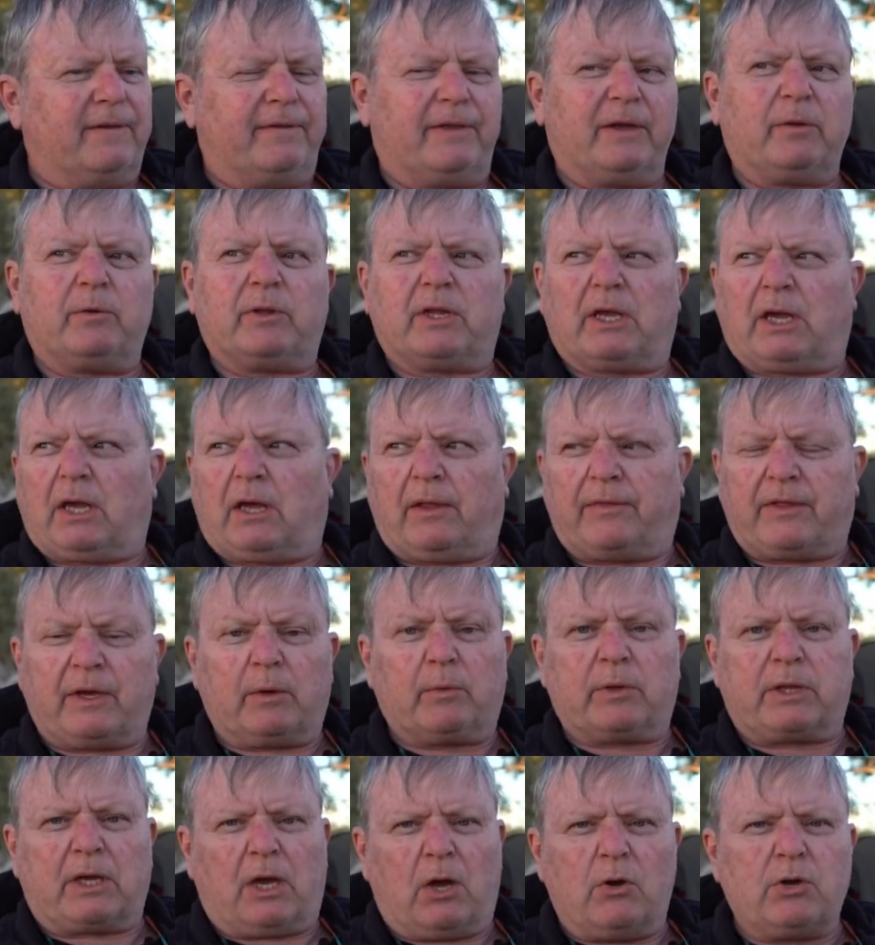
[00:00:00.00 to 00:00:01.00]

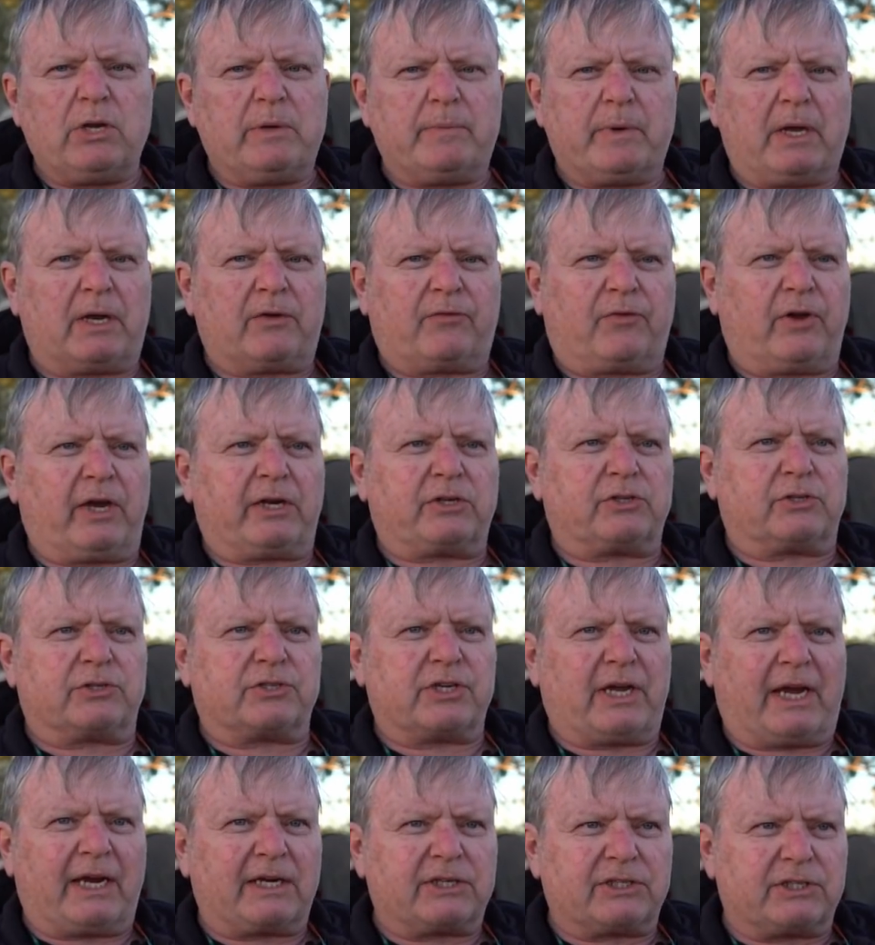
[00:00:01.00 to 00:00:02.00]
the only
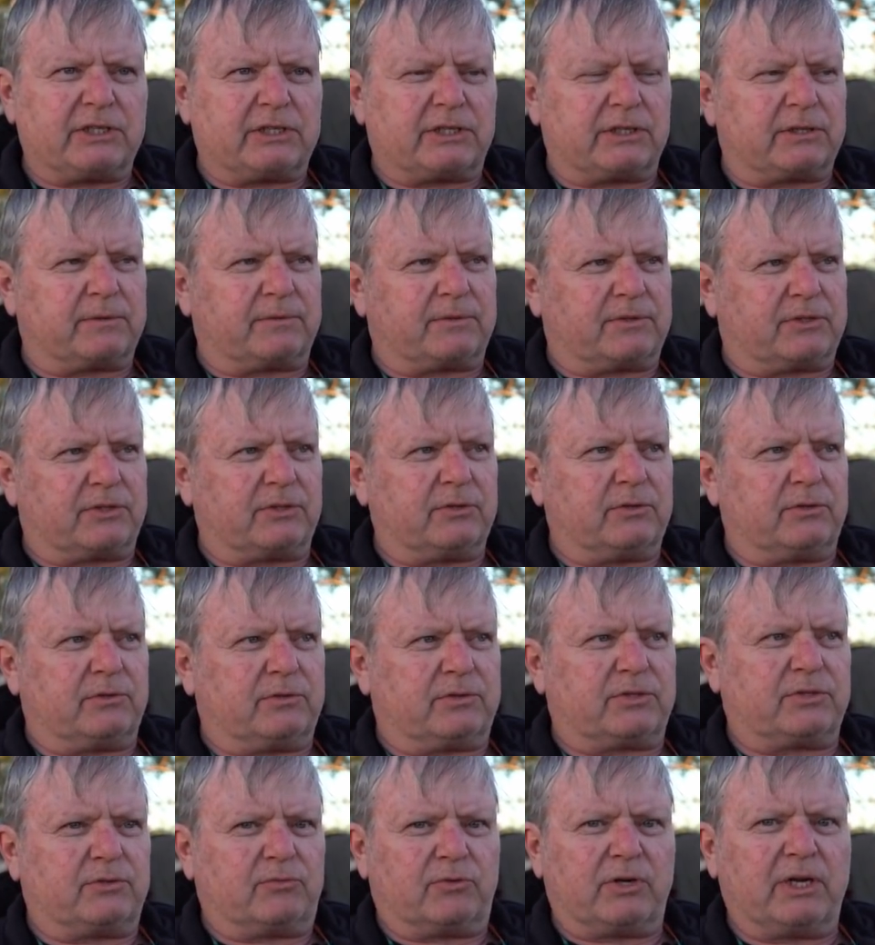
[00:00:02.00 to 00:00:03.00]
manufacturers actually
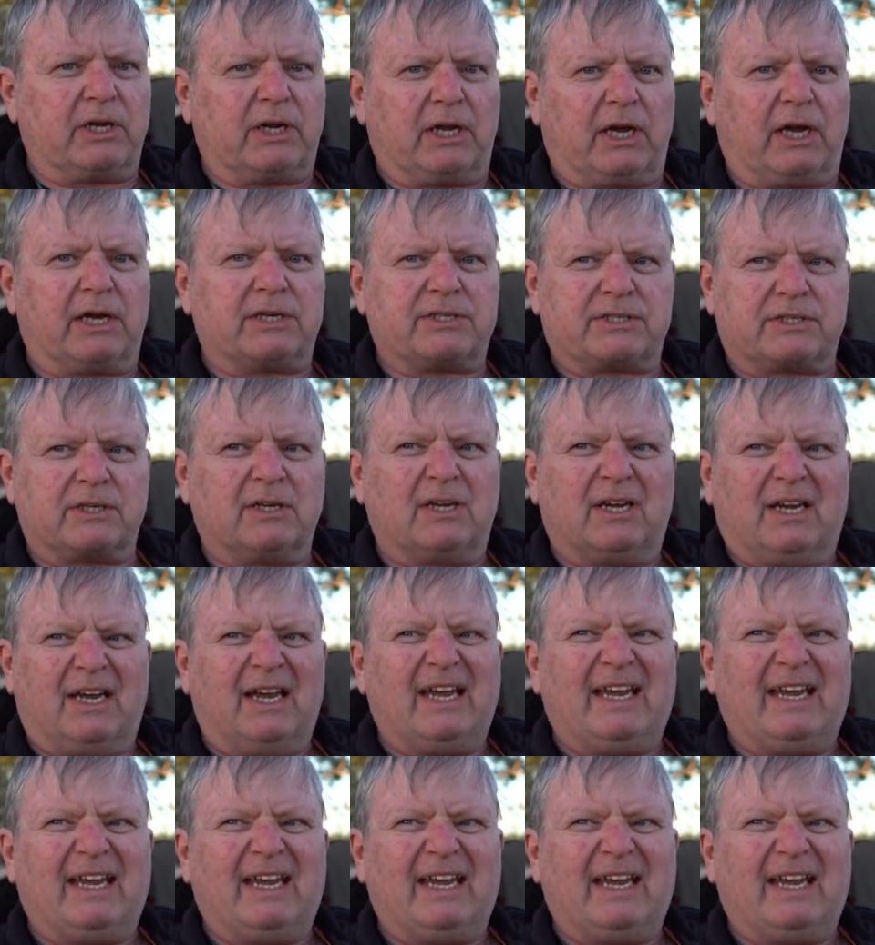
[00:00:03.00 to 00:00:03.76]
to realize,